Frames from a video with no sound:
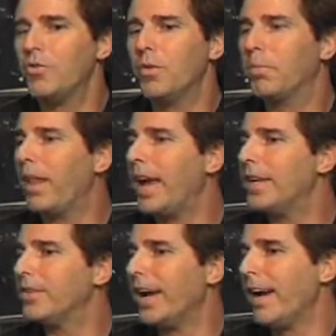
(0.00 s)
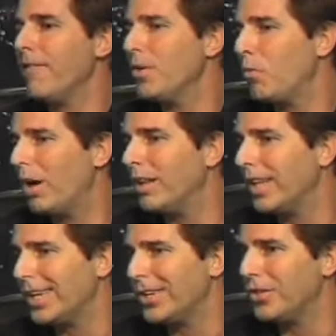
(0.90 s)
you apply it to everyone
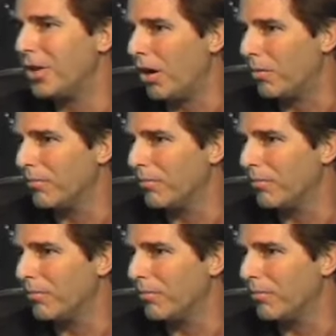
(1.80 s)
that you know.